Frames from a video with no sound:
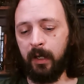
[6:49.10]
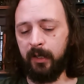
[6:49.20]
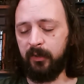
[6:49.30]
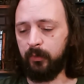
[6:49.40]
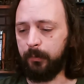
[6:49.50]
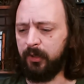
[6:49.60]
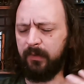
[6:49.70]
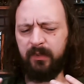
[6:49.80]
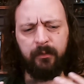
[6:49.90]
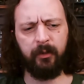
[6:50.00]
descriptions
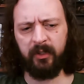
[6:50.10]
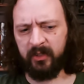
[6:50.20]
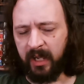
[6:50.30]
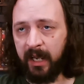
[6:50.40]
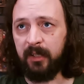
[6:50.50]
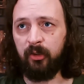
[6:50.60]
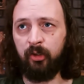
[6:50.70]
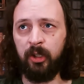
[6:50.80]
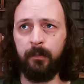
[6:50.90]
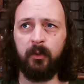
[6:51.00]
of different size
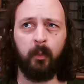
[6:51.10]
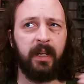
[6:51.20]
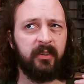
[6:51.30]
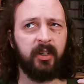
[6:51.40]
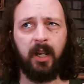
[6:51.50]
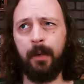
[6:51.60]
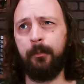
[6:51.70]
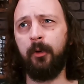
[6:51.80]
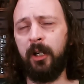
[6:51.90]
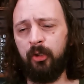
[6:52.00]
ships, ways to
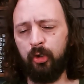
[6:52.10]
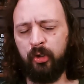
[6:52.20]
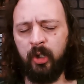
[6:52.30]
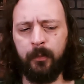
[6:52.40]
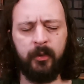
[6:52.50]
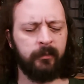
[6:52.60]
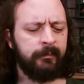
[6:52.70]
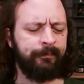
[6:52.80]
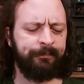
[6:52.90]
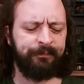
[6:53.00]
upgrade your ships,
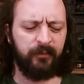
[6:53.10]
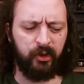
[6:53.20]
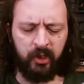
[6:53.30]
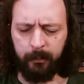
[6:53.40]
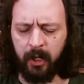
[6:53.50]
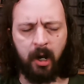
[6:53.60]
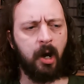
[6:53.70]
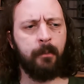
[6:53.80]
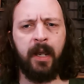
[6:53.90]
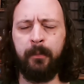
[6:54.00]
ship
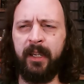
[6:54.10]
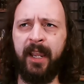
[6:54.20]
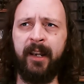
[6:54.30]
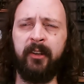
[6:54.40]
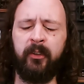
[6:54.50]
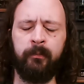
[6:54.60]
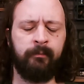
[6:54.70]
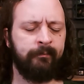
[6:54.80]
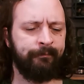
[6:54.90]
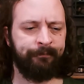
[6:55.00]
combat mechanics,
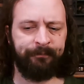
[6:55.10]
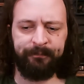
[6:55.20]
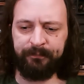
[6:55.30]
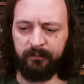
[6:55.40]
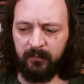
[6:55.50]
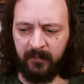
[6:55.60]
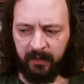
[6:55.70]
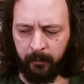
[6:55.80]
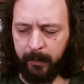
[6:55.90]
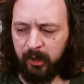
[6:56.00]

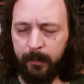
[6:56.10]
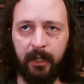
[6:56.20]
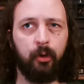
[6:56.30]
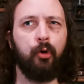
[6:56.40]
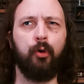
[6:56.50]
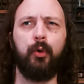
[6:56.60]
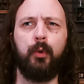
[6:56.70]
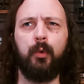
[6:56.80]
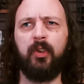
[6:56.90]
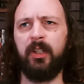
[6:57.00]
information about
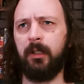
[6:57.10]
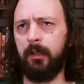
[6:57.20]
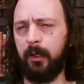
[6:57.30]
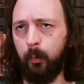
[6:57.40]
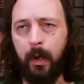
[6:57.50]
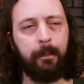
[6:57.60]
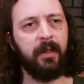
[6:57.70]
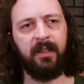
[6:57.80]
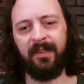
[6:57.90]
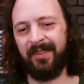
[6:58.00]
crews and
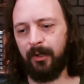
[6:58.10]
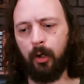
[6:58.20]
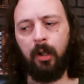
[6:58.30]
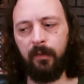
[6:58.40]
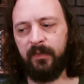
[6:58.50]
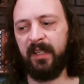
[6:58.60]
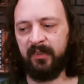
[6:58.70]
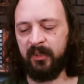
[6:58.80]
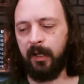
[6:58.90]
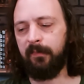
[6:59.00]
weapons and all of this
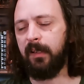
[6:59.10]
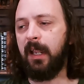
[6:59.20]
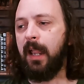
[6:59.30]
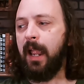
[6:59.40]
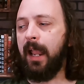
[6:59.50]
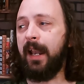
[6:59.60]
stuff. And